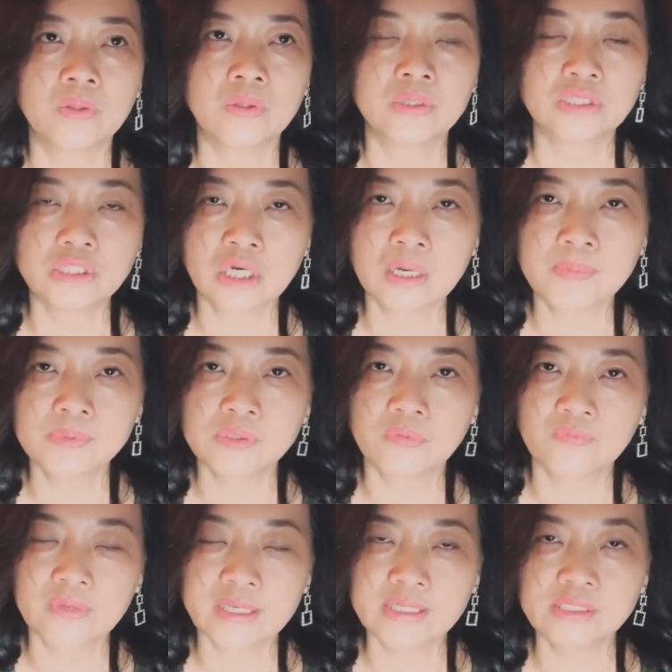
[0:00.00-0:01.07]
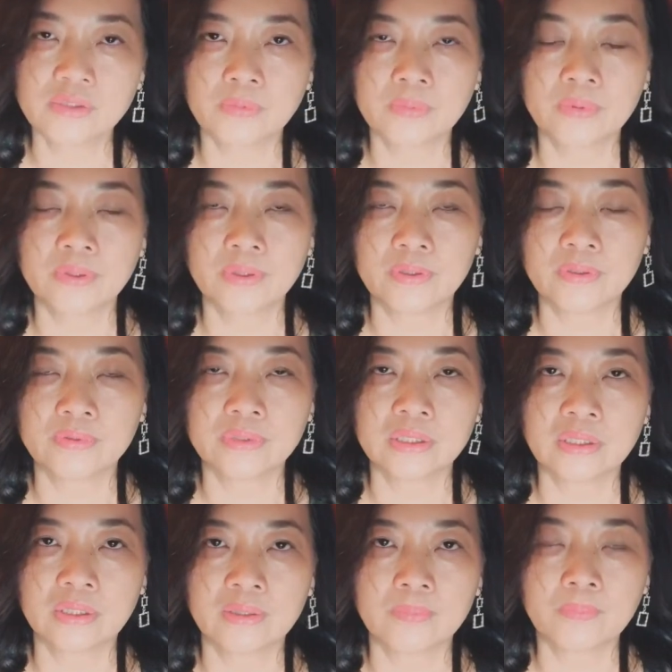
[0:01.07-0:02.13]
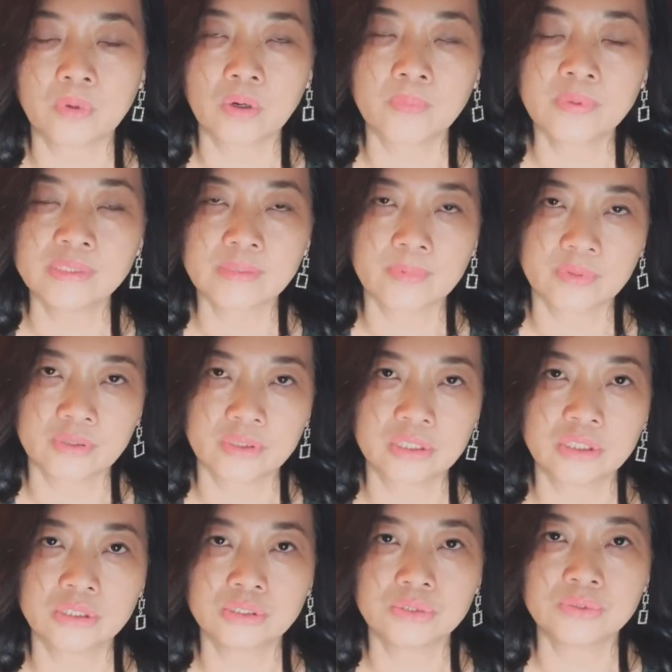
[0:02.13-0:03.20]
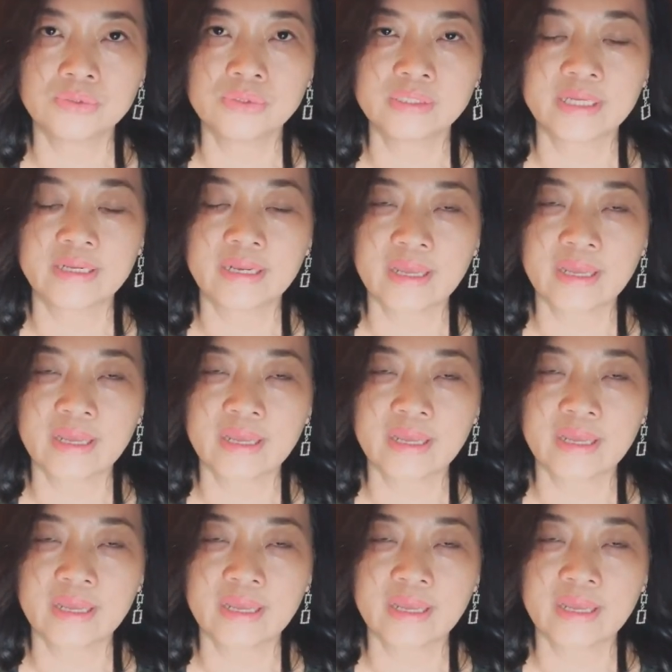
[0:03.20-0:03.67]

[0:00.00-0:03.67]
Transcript: jobs, or feelings of problems about the issues and